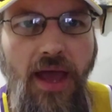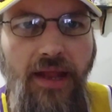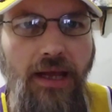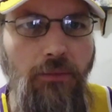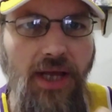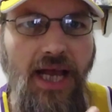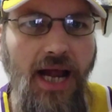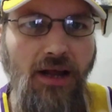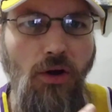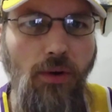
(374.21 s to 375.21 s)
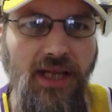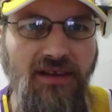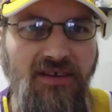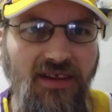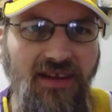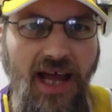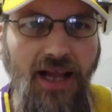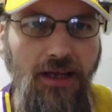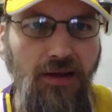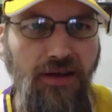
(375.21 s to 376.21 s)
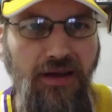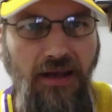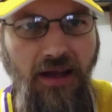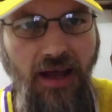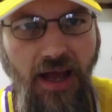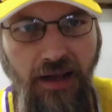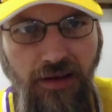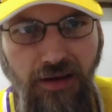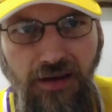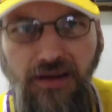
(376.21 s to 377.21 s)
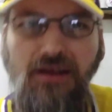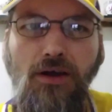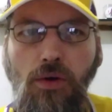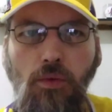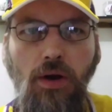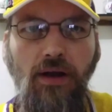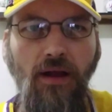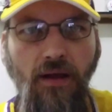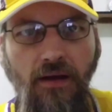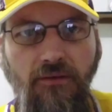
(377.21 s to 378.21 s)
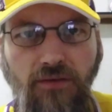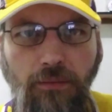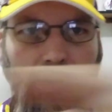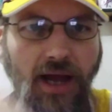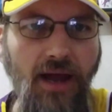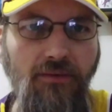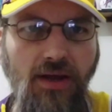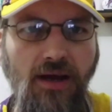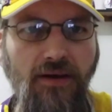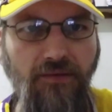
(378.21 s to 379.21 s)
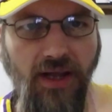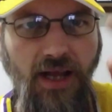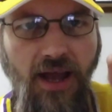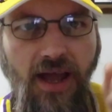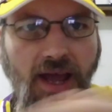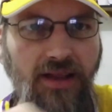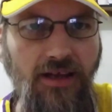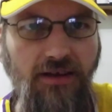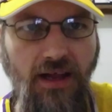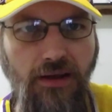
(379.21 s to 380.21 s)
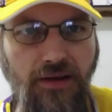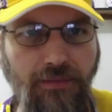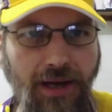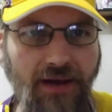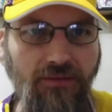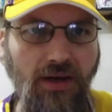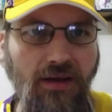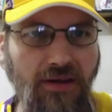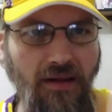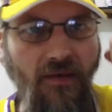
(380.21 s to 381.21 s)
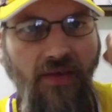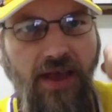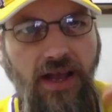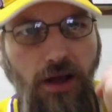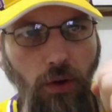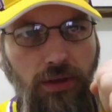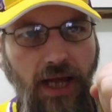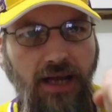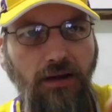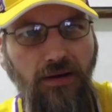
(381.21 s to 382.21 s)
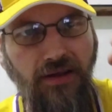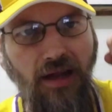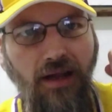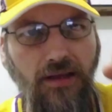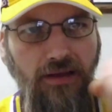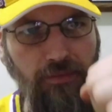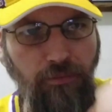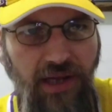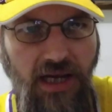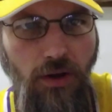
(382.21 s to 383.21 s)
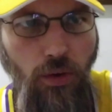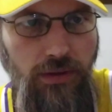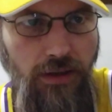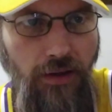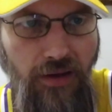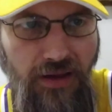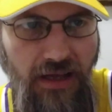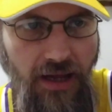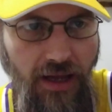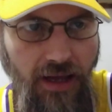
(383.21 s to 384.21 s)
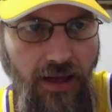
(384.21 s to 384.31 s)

And then we got to go into Dallas and steal one from Kyrie Irving and the Dallas Mavericks. Go Lakers. Let's beat Golden State.